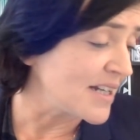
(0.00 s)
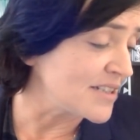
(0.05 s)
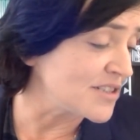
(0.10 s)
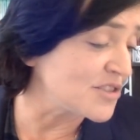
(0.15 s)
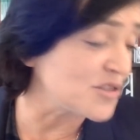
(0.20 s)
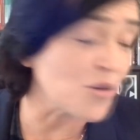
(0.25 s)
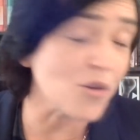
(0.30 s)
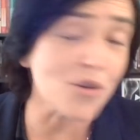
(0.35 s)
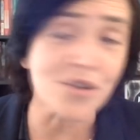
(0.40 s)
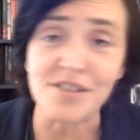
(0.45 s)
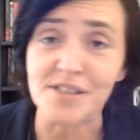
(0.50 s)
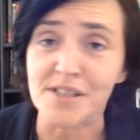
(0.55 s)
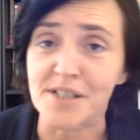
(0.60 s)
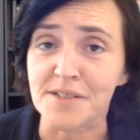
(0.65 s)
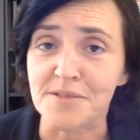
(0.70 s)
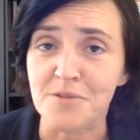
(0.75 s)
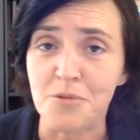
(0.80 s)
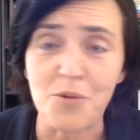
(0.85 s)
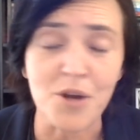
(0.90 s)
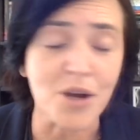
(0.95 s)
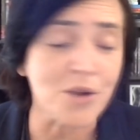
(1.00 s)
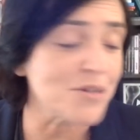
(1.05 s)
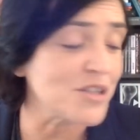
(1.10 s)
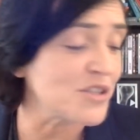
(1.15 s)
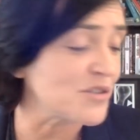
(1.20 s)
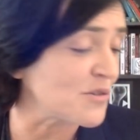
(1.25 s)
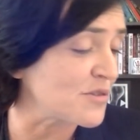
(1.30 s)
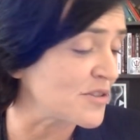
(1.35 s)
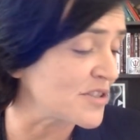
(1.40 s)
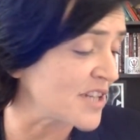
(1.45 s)
sourcing, where we
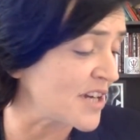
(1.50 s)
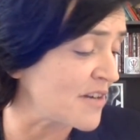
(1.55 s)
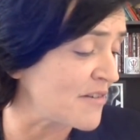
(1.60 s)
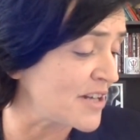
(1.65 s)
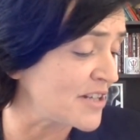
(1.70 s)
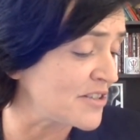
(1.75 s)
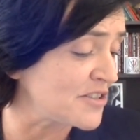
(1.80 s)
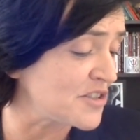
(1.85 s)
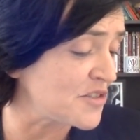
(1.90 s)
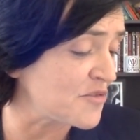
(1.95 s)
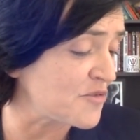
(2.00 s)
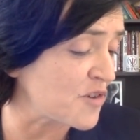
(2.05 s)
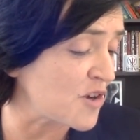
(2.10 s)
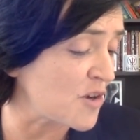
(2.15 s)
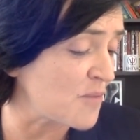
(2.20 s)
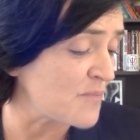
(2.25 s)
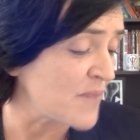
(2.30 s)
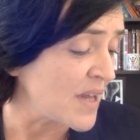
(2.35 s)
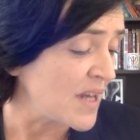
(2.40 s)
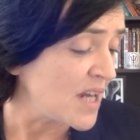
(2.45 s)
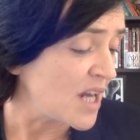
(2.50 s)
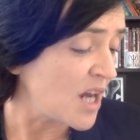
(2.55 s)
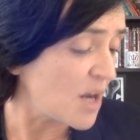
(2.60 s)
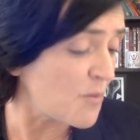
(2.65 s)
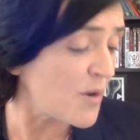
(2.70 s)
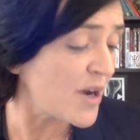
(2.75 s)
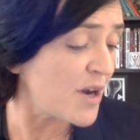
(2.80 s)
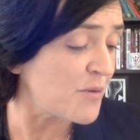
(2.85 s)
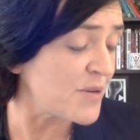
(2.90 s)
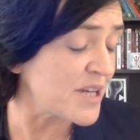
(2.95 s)
source our energy from
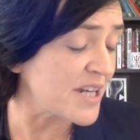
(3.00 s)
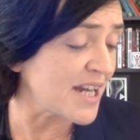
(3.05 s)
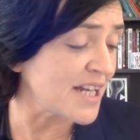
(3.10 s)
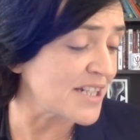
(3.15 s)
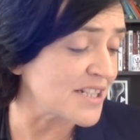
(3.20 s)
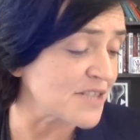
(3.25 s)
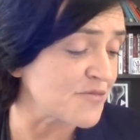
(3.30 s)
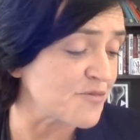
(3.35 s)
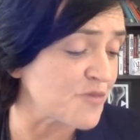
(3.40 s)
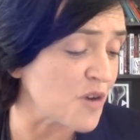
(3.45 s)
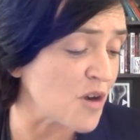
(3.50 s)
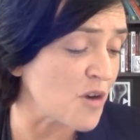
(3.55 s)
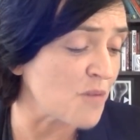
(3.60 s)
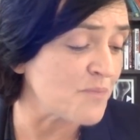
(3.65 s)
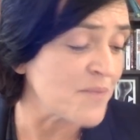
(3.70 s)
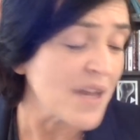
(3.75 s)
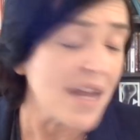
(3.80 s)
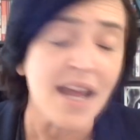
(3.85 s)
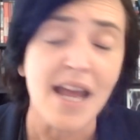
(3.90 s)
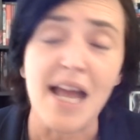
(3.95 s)
and where we get it from,